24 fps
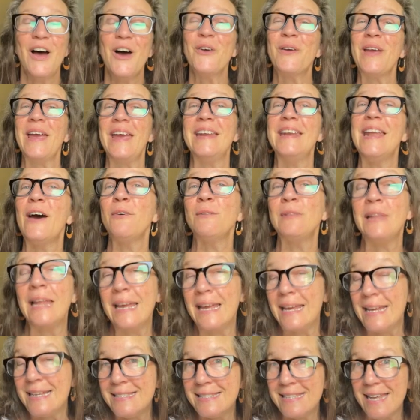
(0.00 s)
Okay, now,
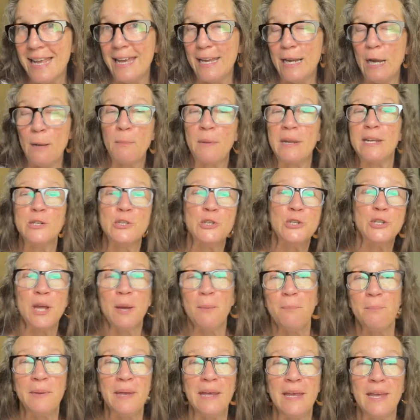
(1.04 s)
like I said, I'm going to
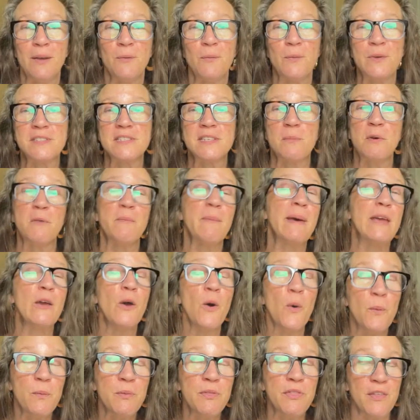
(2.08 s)
jump in with some of my
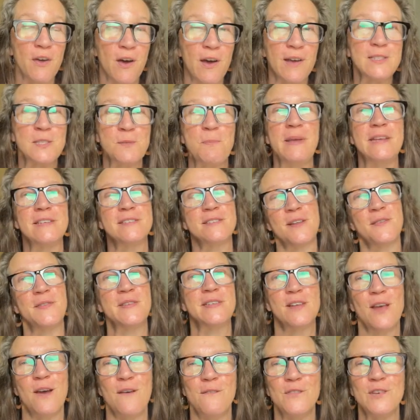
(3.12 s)
own thoughts based on
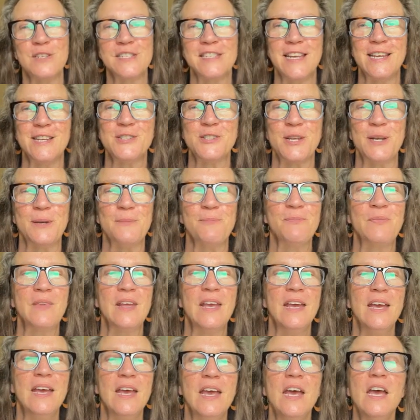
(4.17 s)
this conversation.
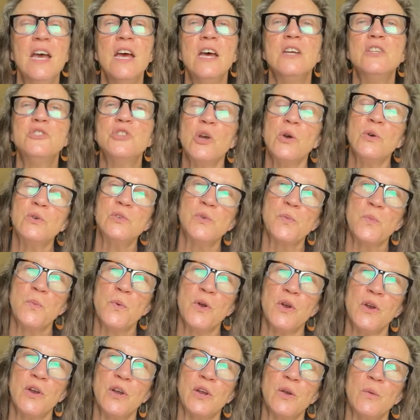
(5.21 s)
Jo's
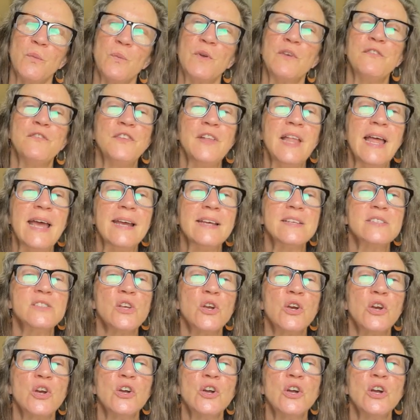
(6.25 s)
work reflects
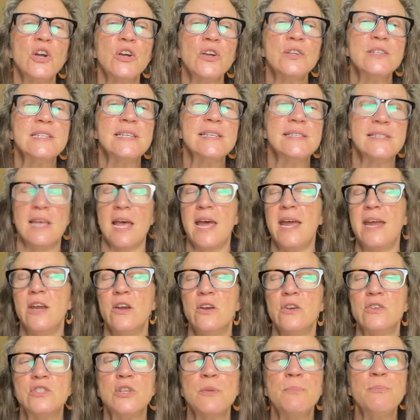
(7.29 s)
her
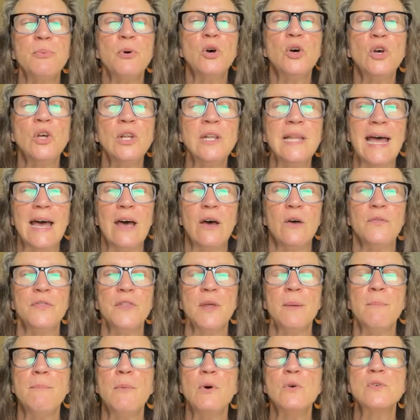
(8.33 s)
desire to pull out
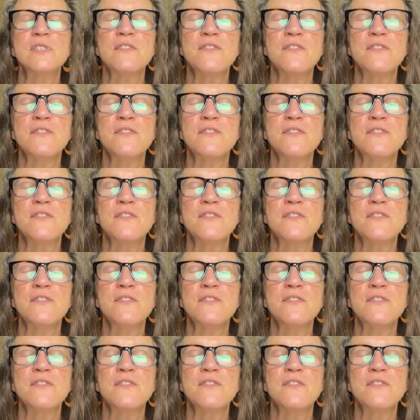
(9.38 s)
the most